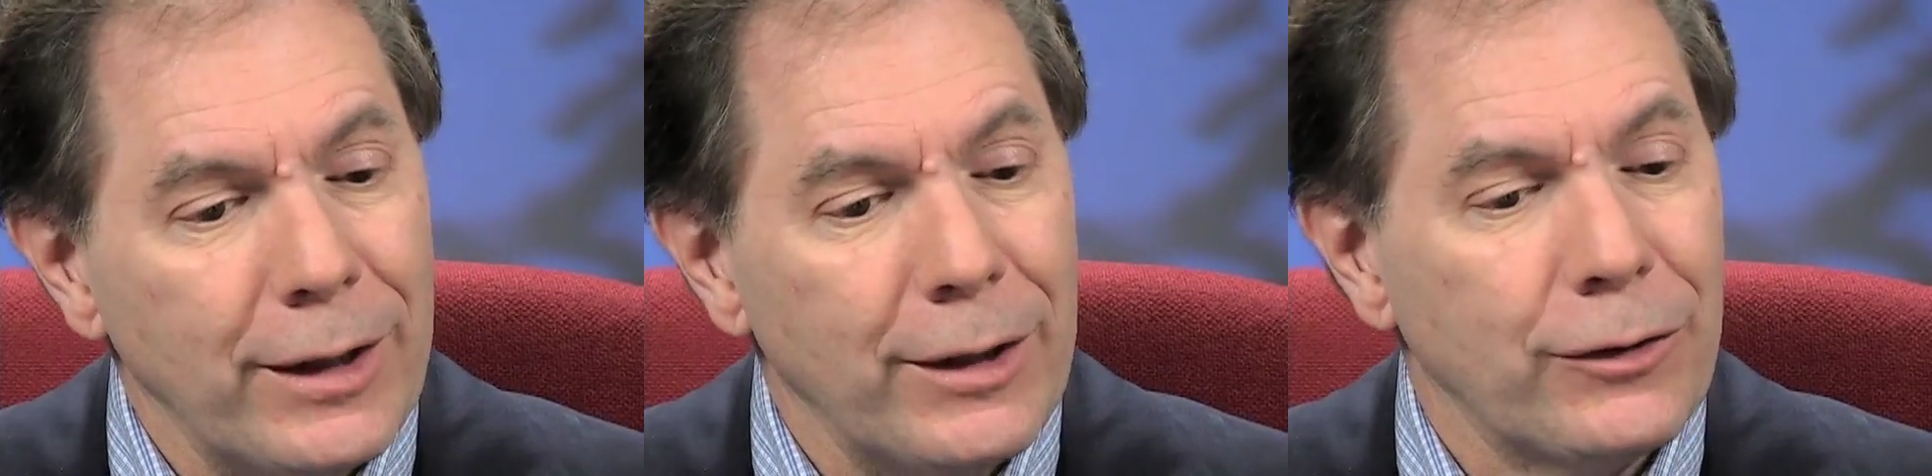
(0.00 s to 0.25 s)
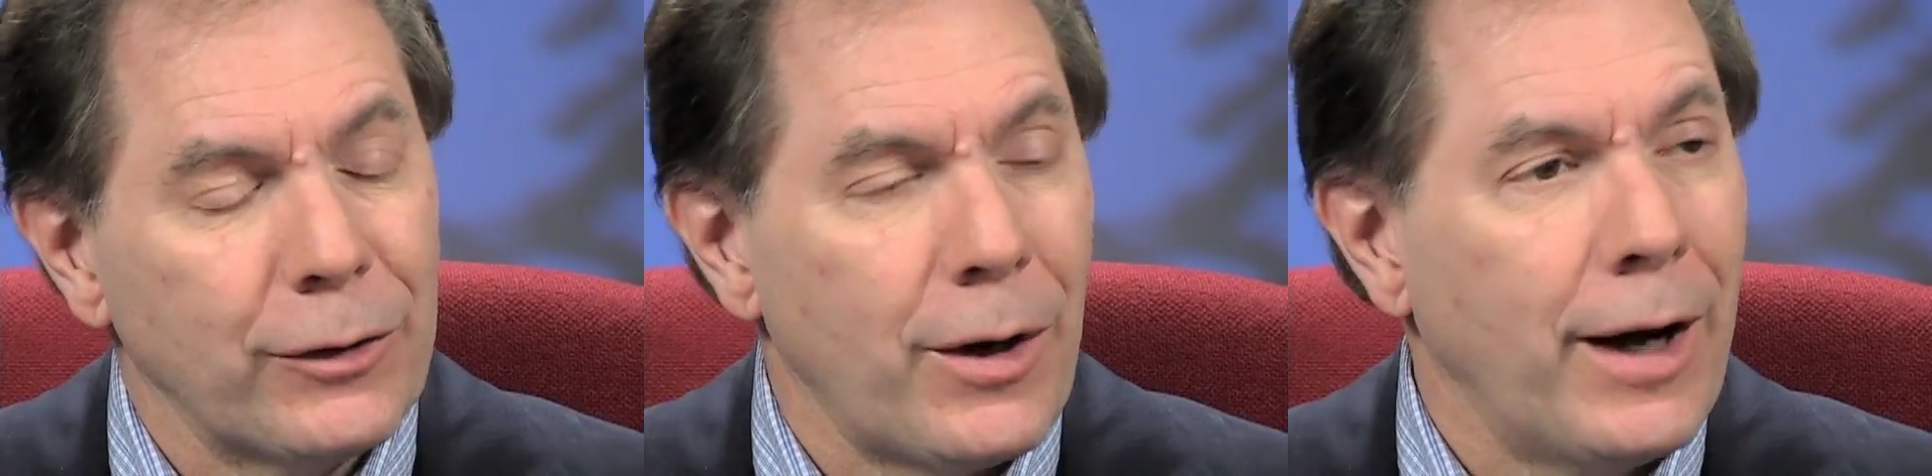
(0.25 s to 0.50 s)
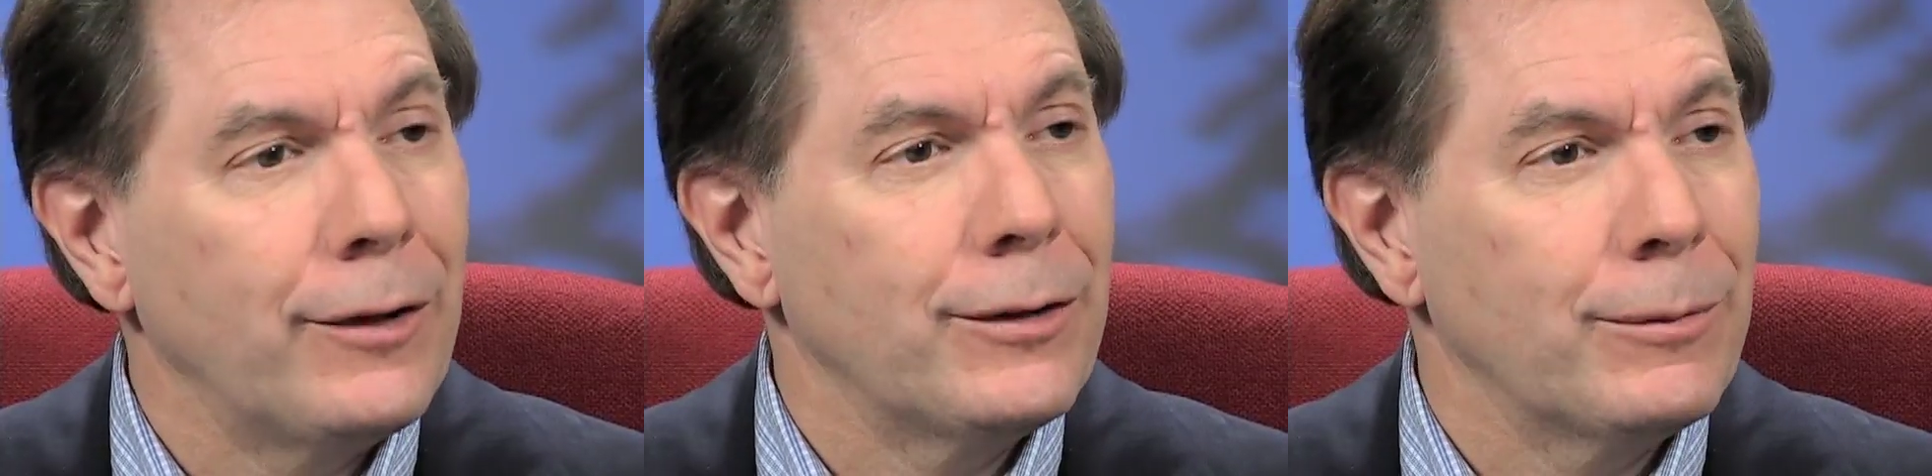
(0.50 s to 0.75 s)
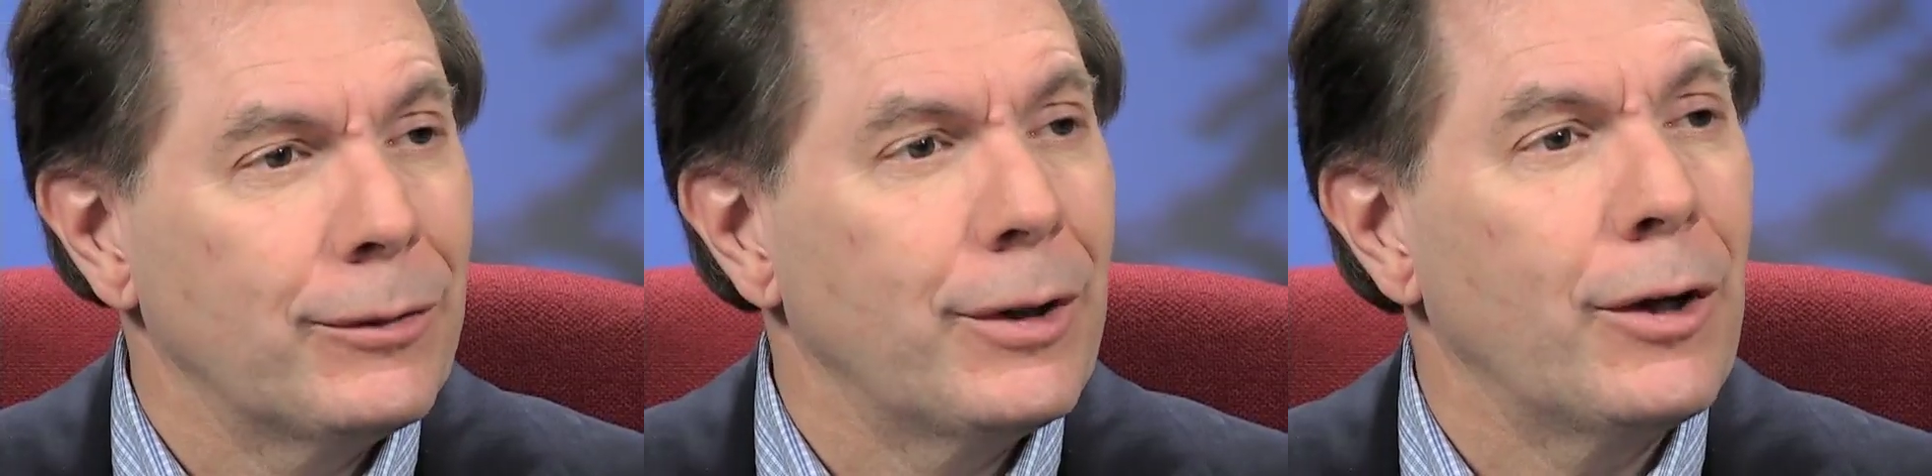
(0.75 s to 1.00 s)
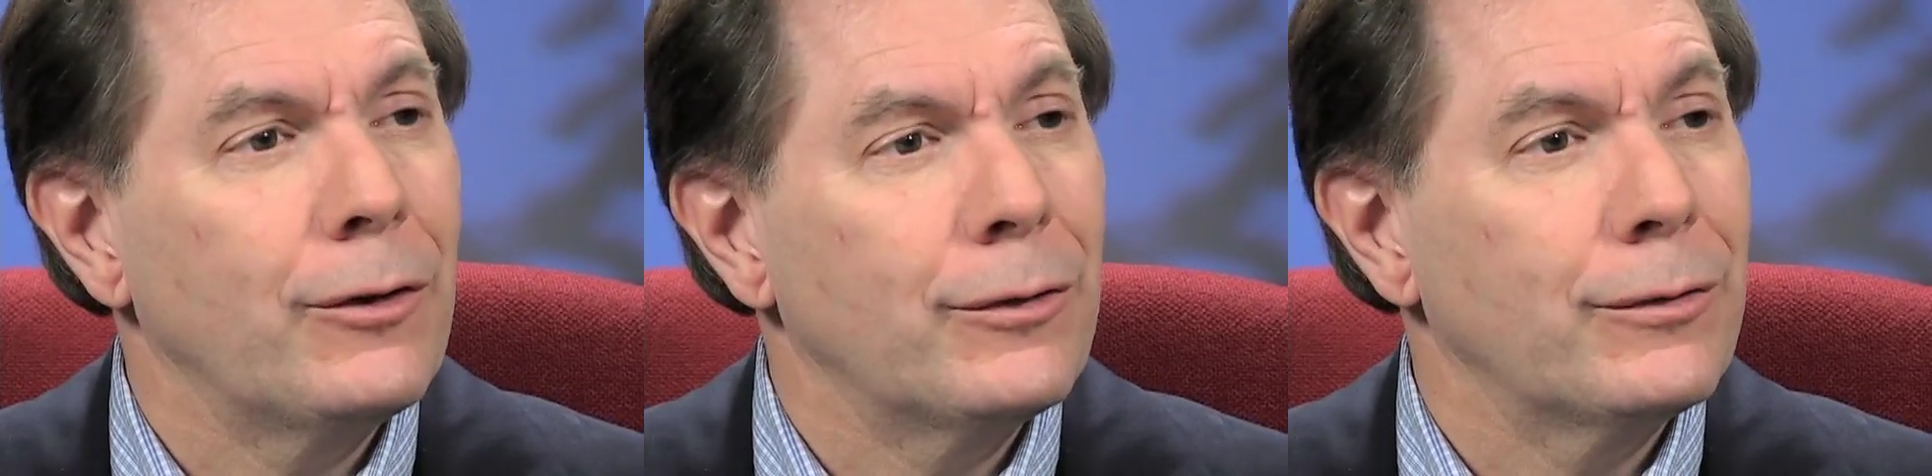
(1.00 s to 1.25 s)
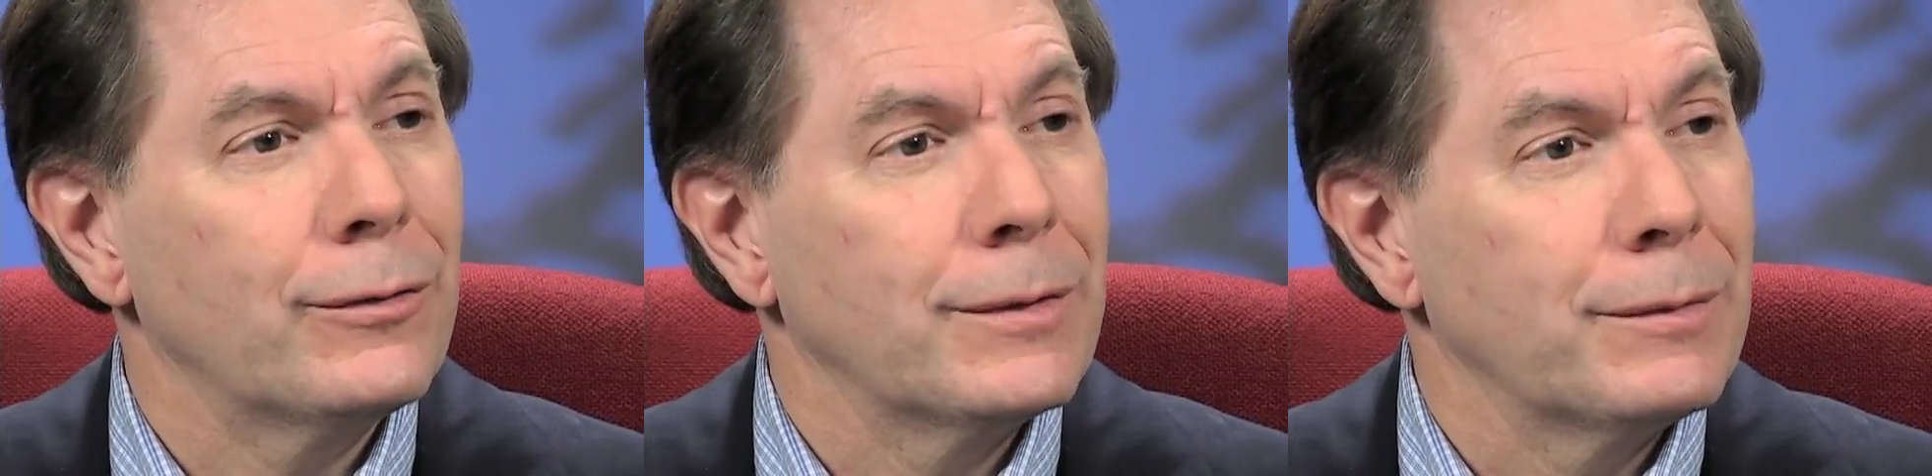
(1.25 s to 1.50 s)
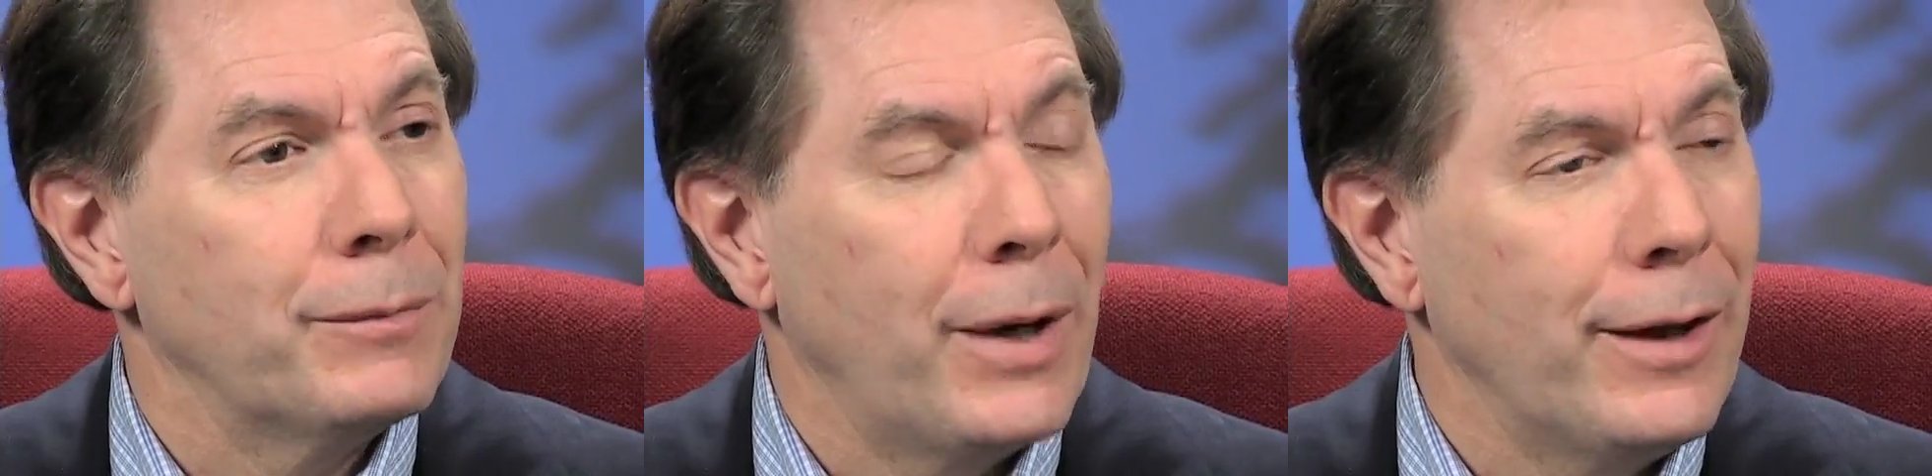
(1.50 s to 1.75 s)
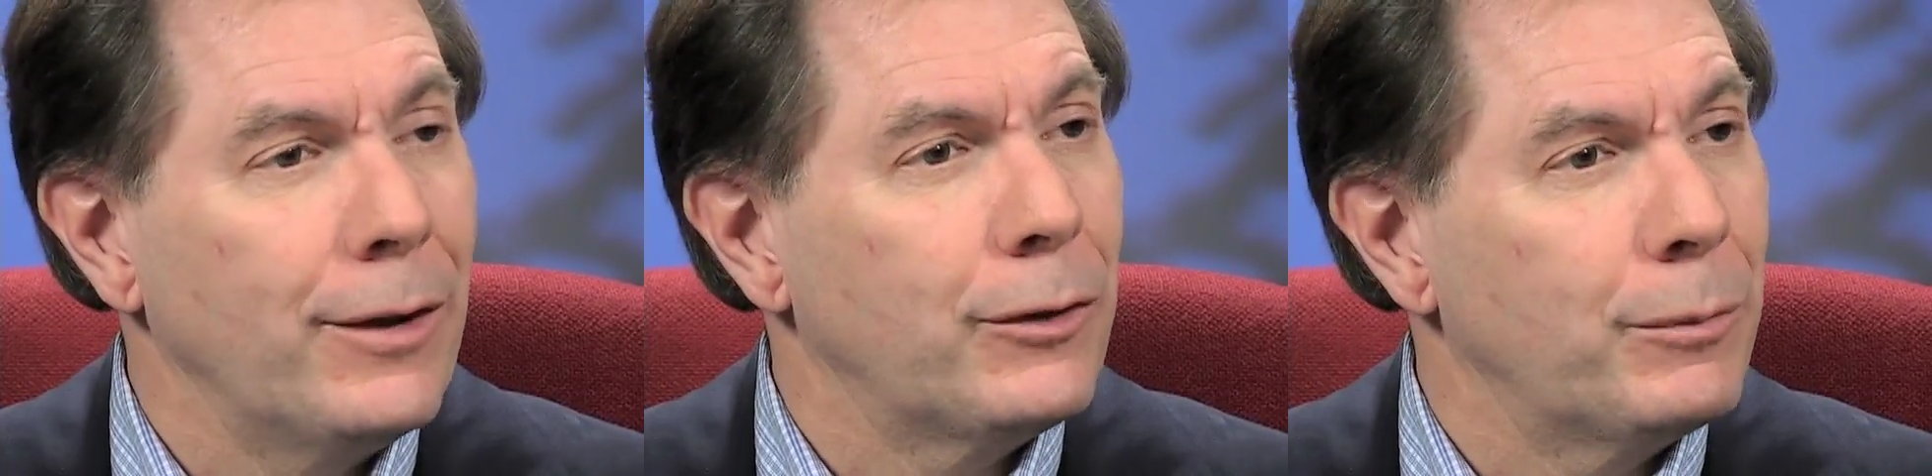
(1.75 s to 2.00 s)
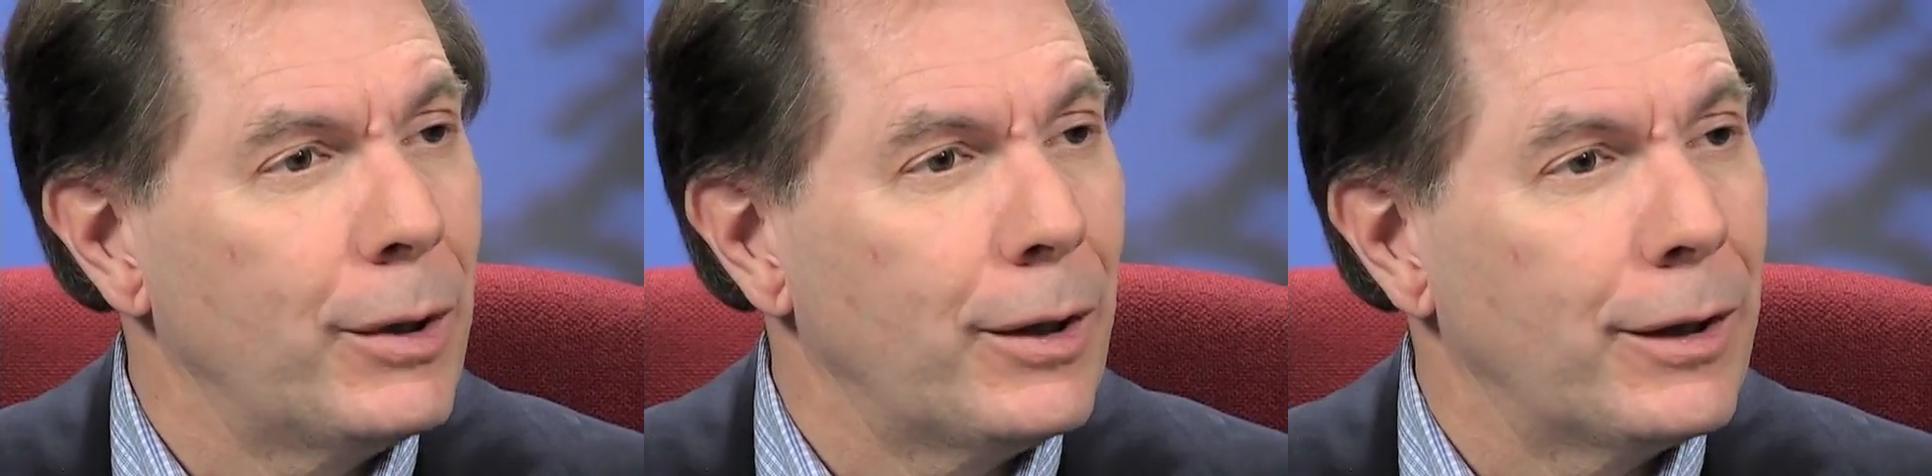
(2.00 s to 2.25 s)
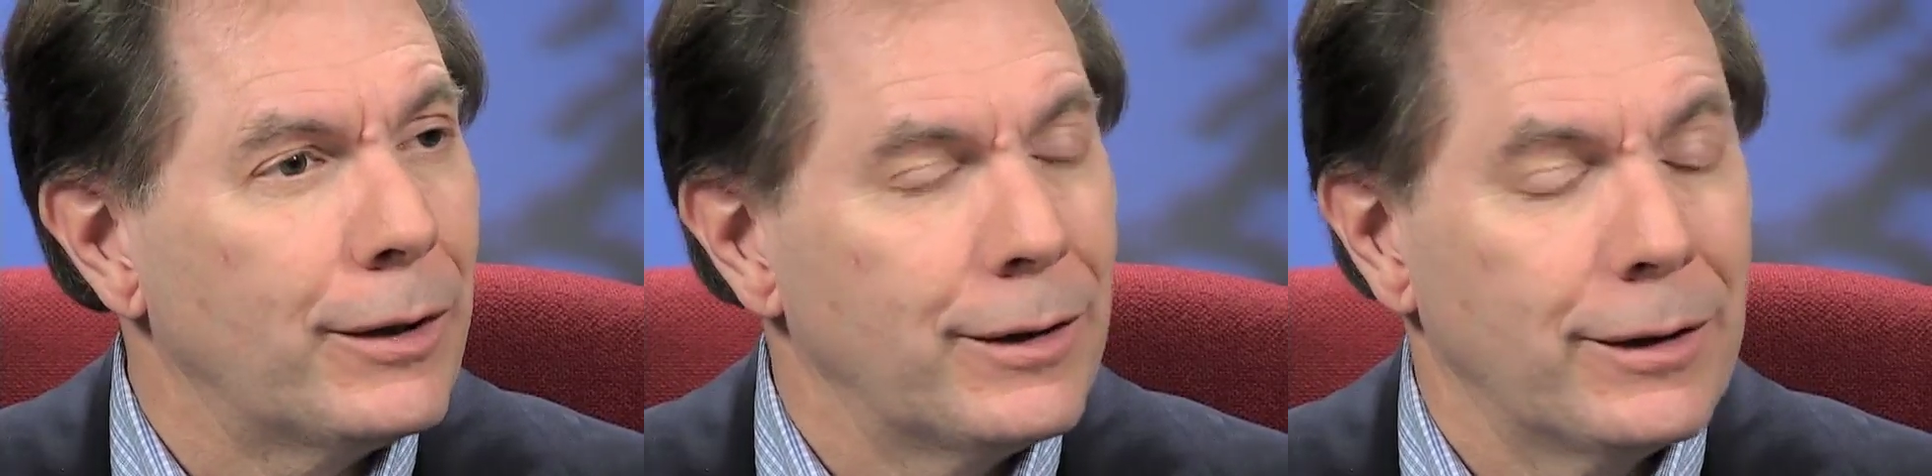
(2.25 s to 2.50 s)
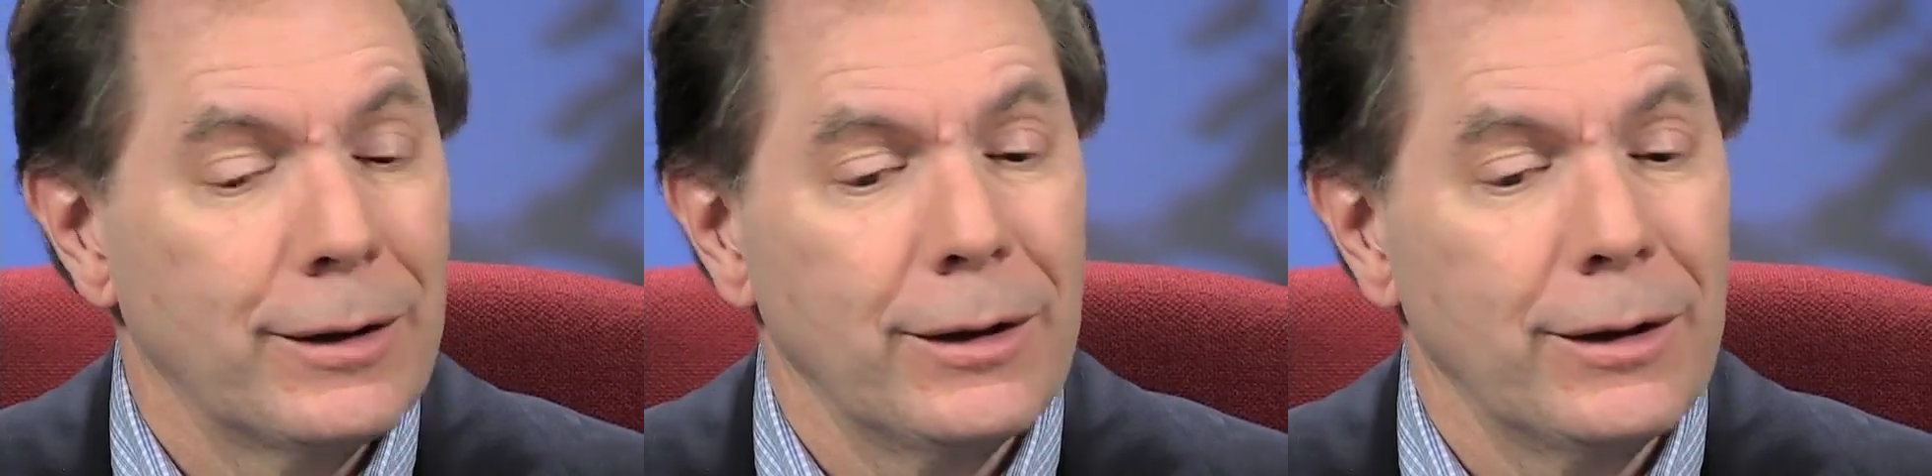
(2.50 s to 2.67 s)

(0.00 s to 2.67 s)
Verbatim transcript: it is Christ himself by the Spirit